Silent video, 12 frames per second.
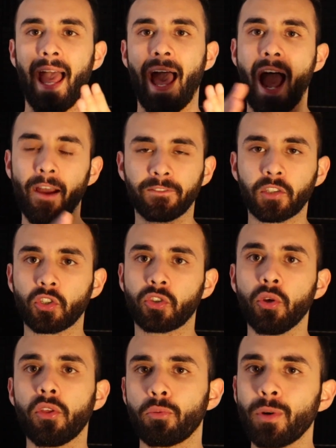After
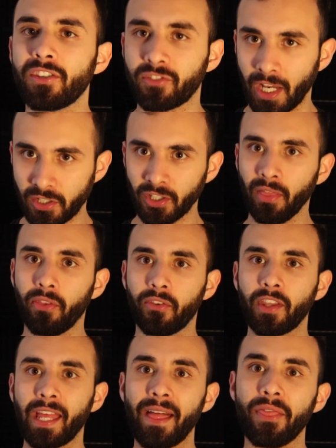2-3
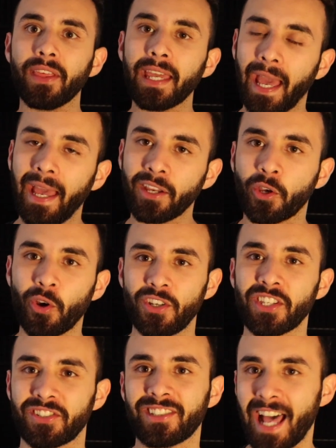sessions, the anchor
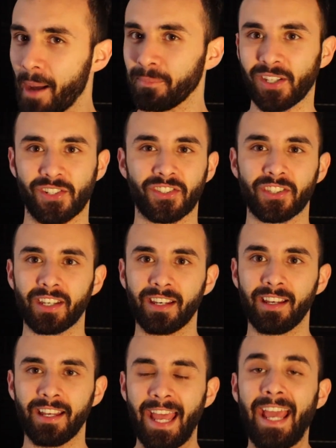is established
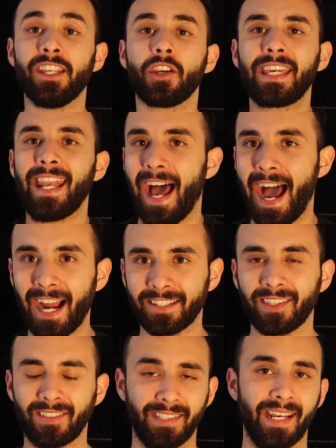and you can
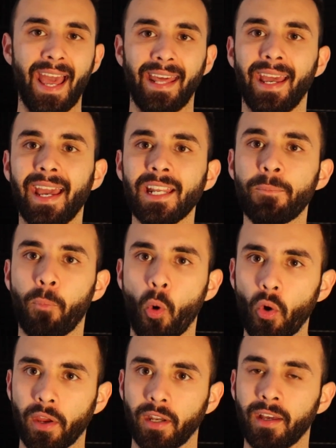access it at any
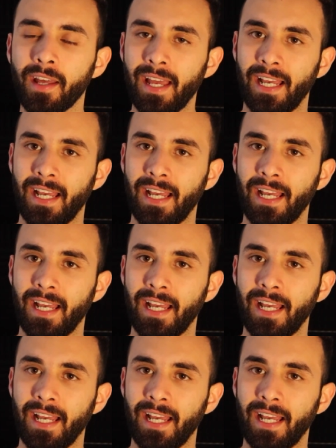point.